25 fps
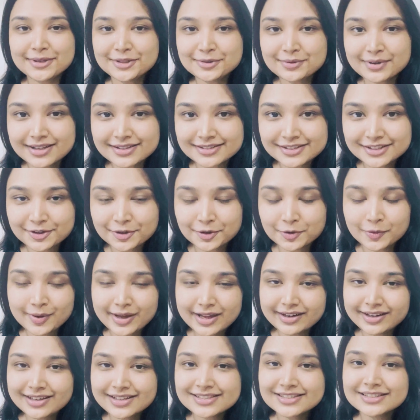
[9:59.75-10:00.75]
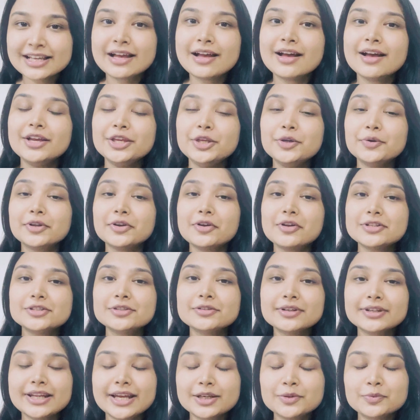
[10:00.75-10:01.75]
to answer your queries. You can
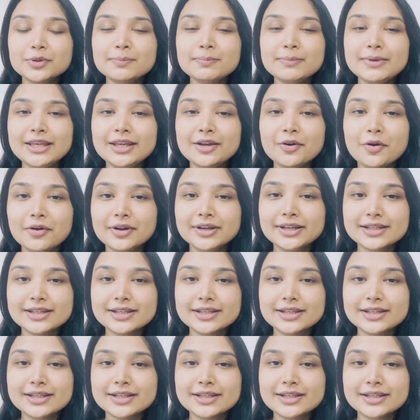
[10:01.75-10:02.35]
also connect with me on